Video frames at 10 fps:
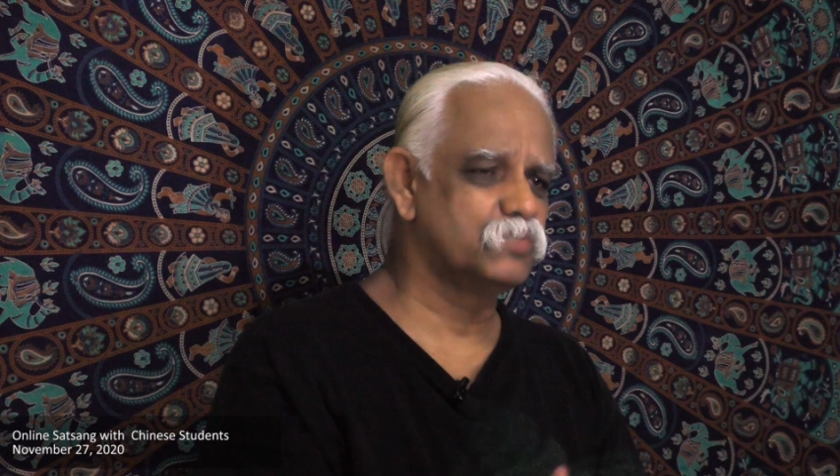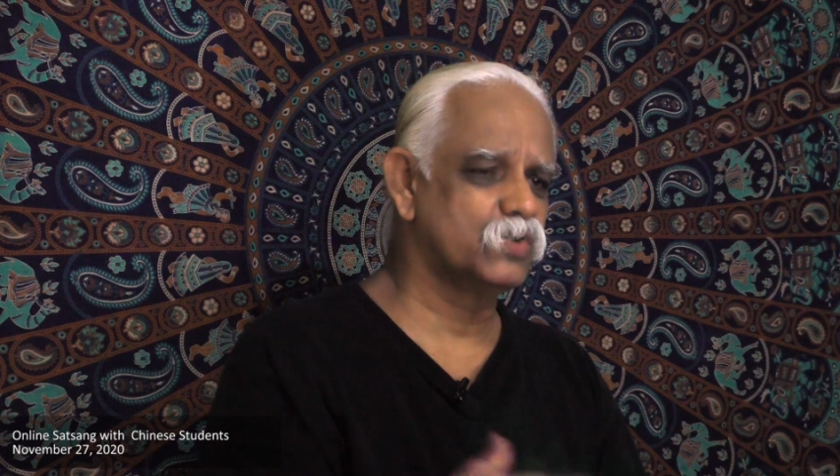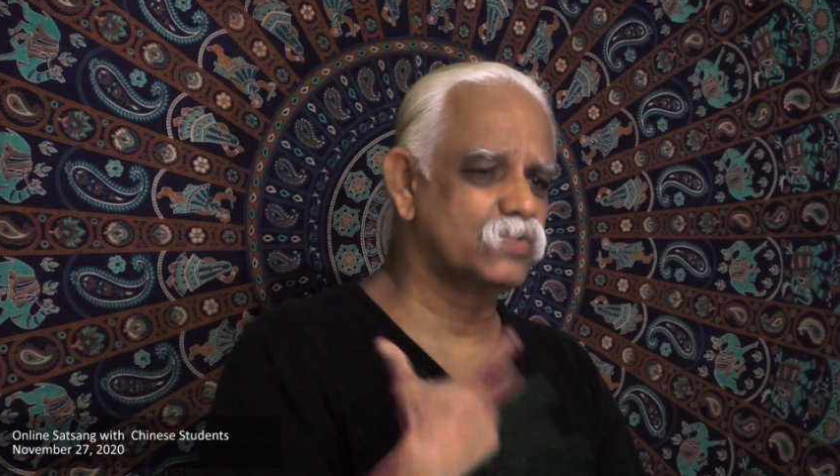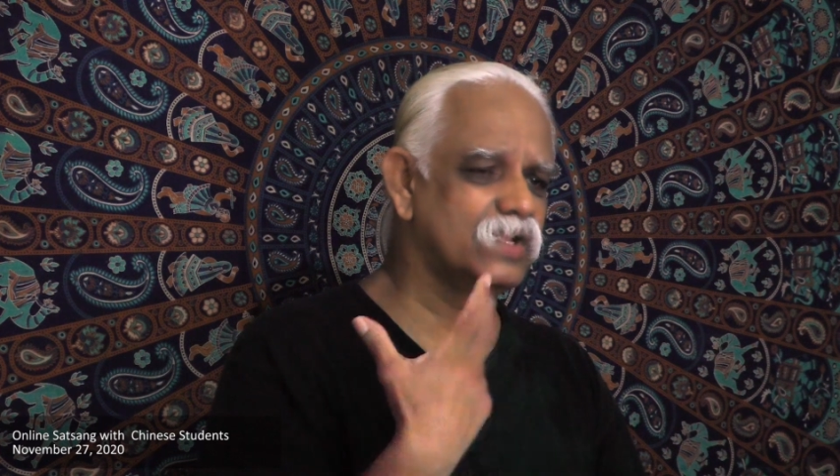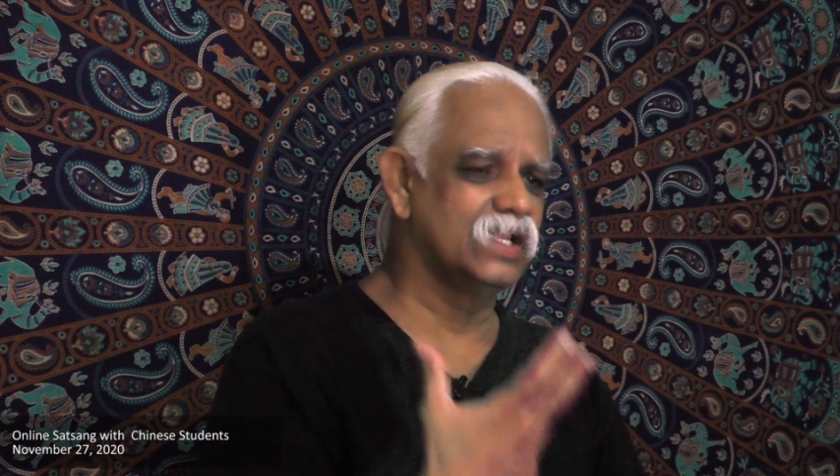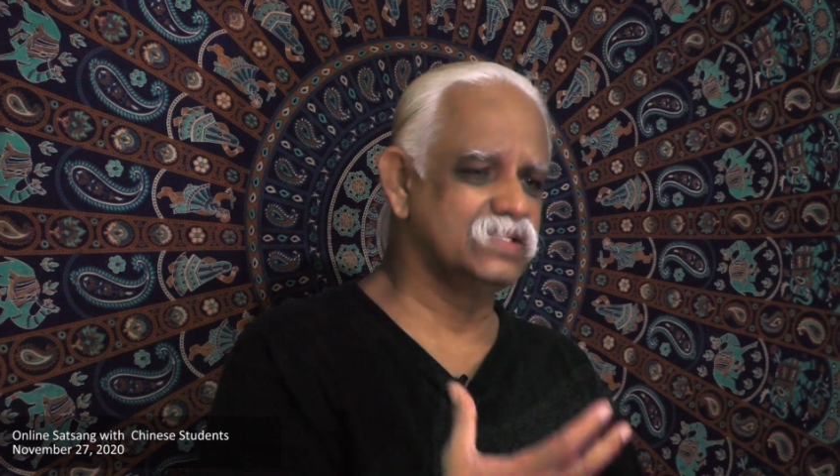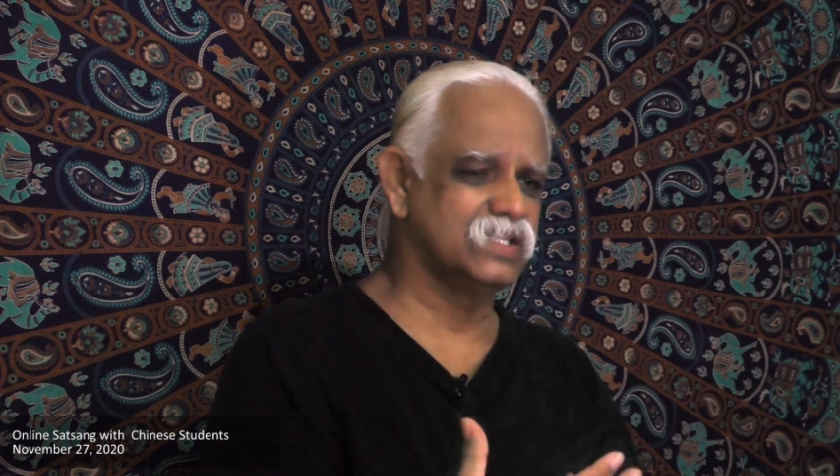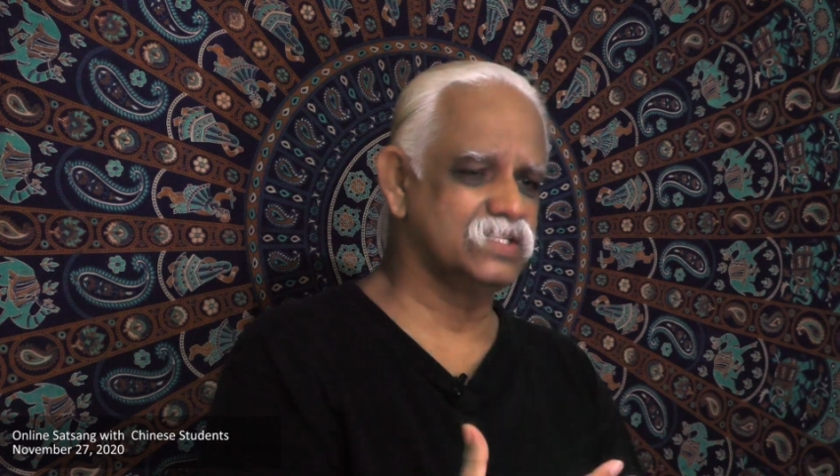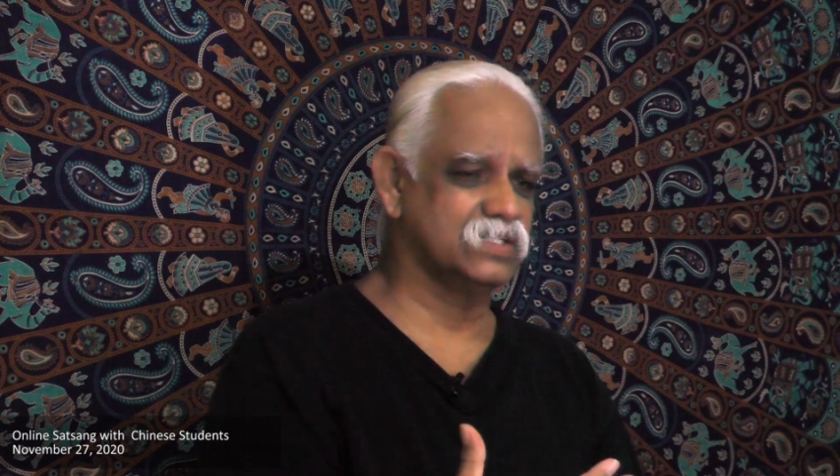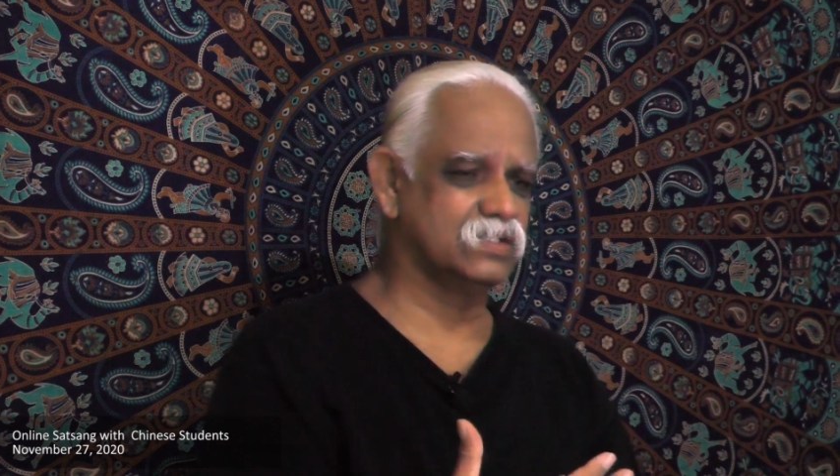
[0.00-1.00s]
pure
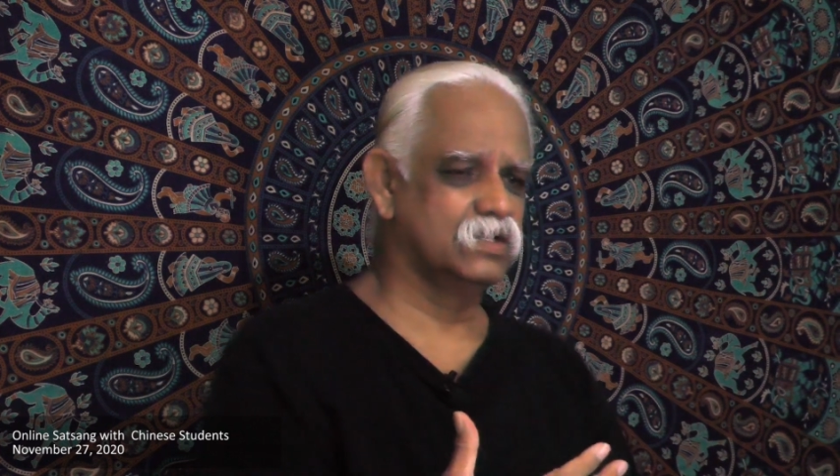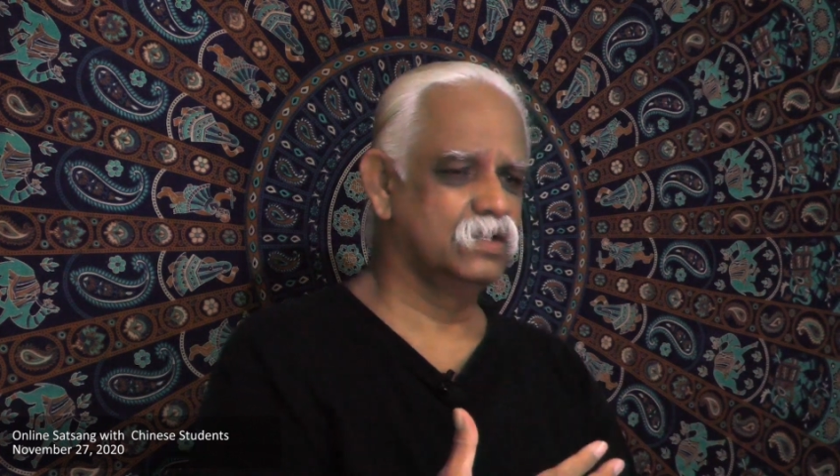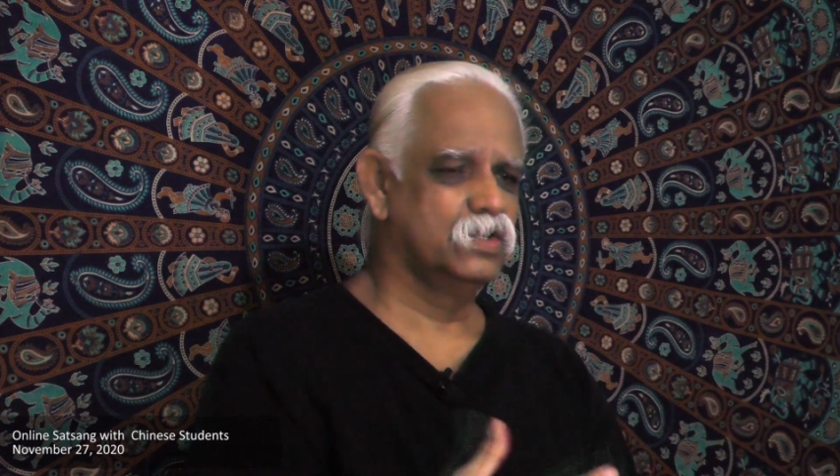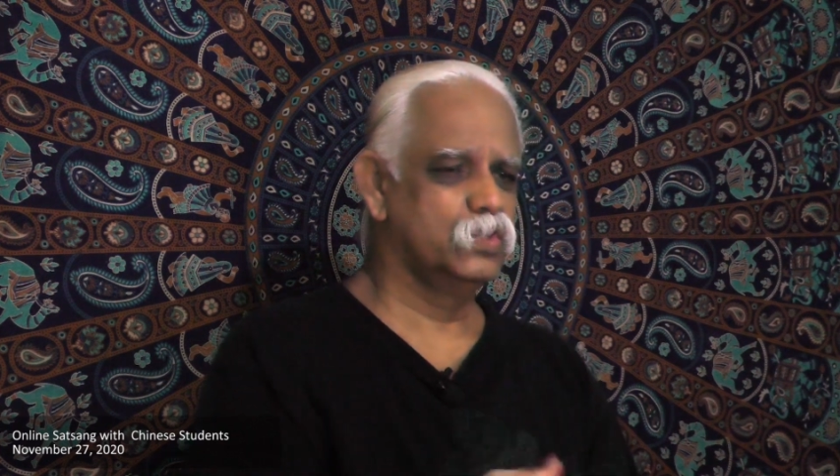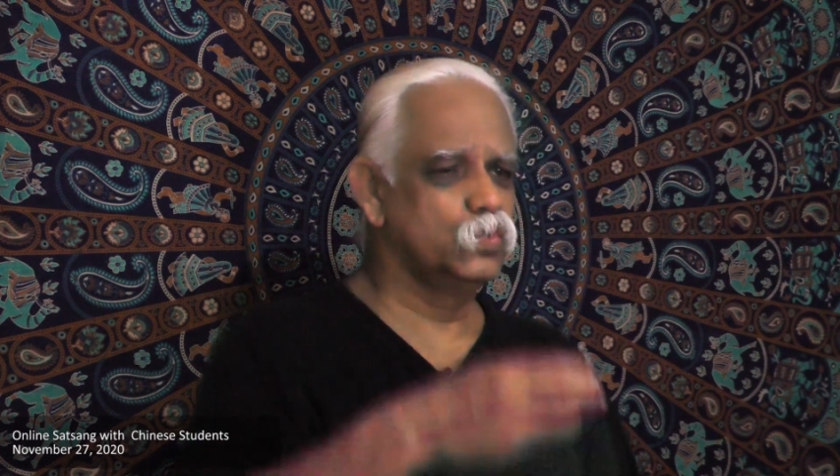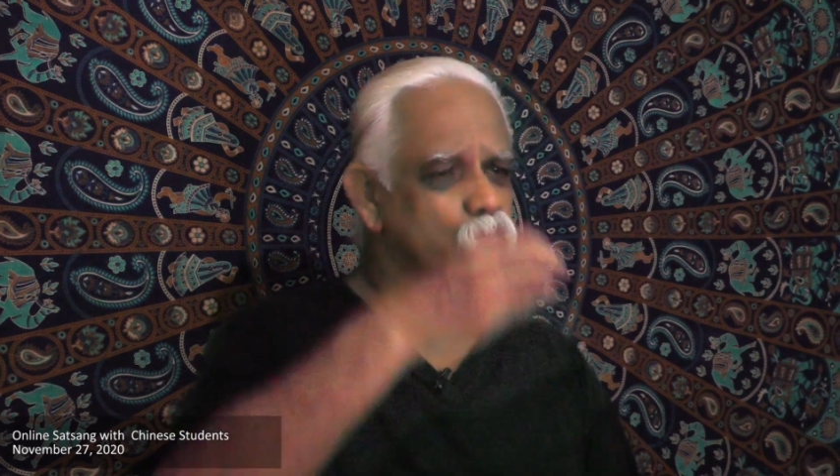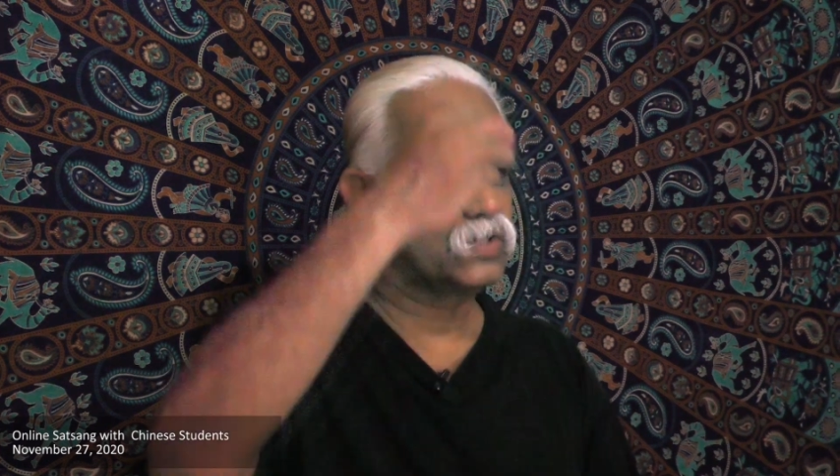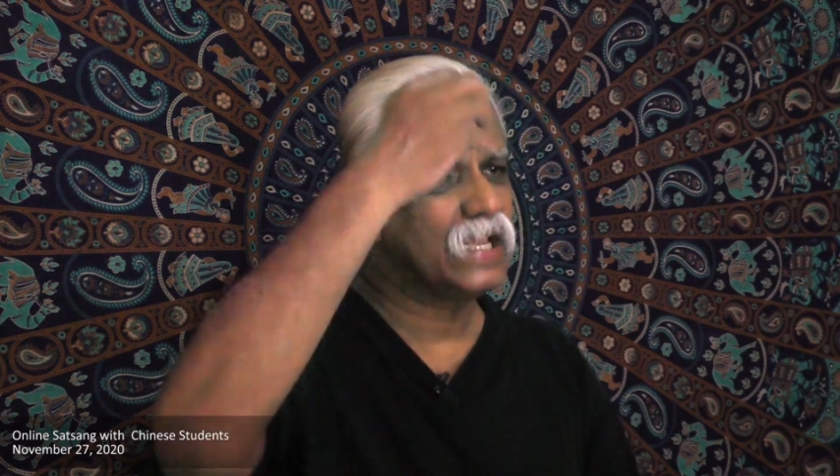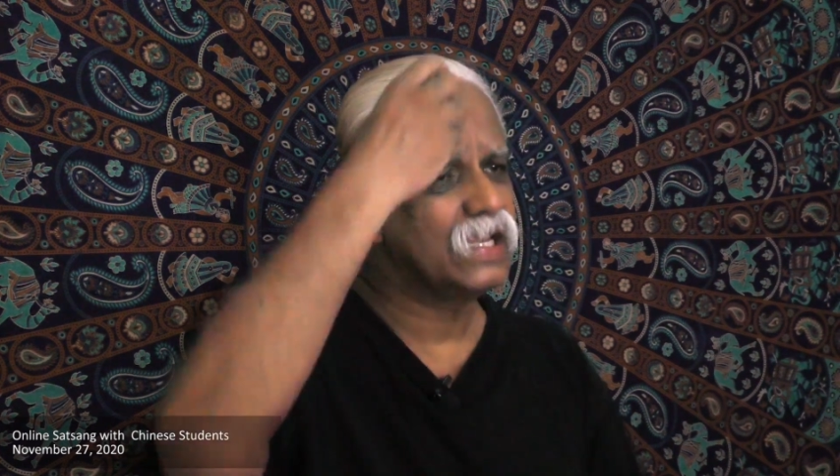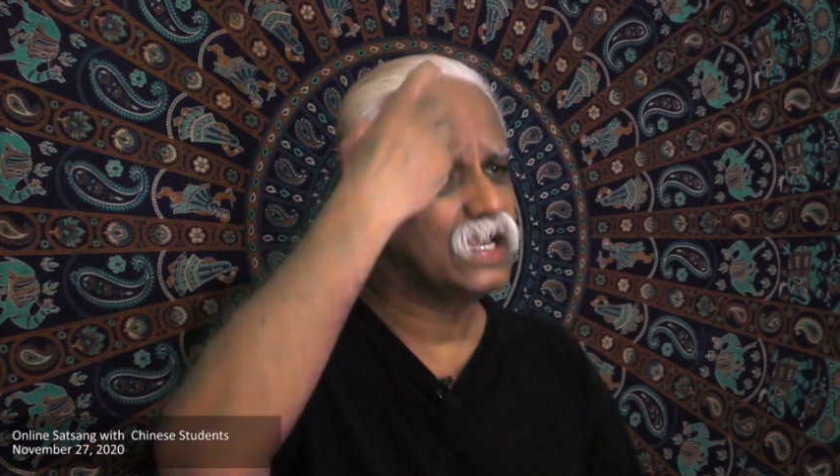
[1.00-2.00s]
realization. You
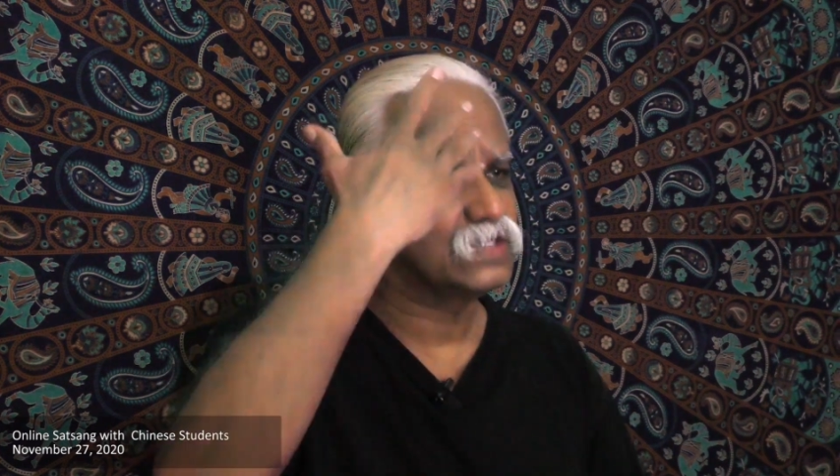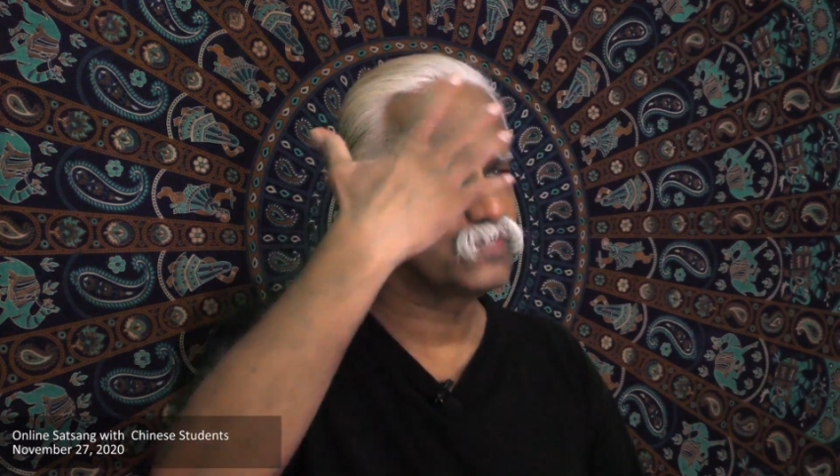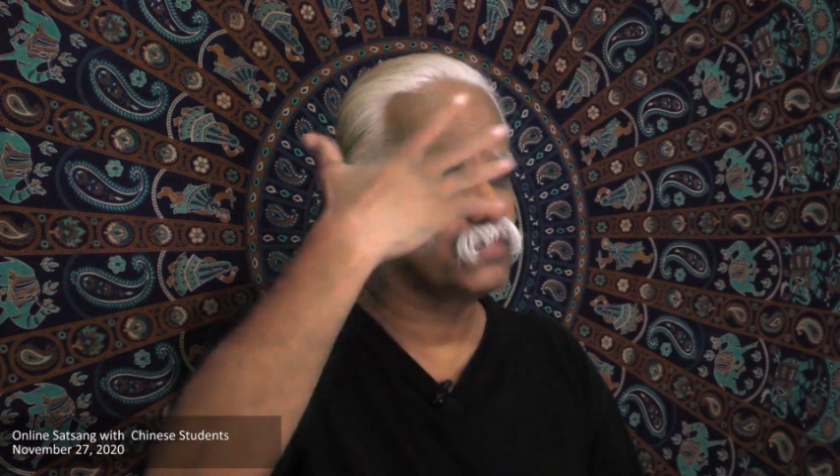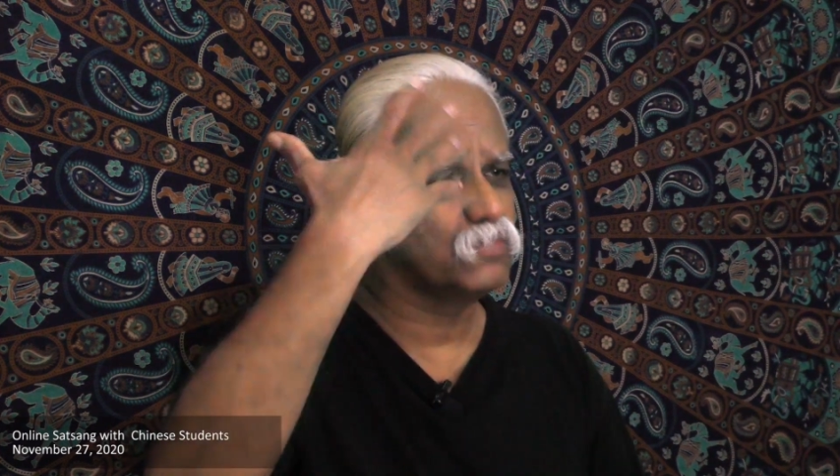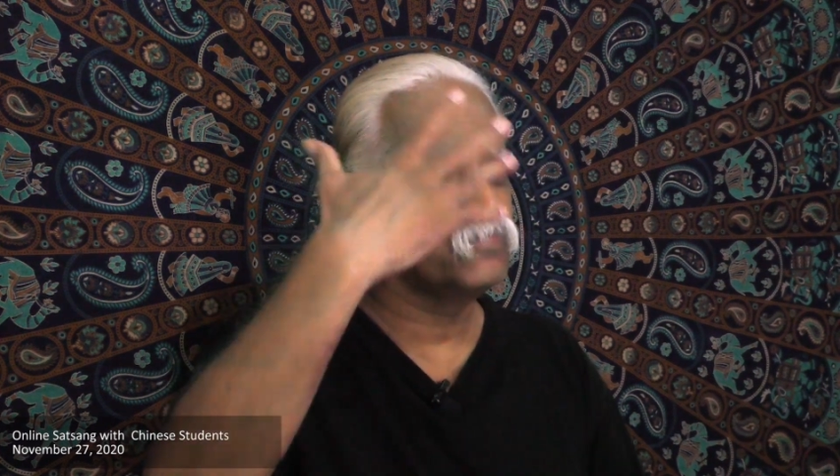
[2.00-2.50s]
realize from a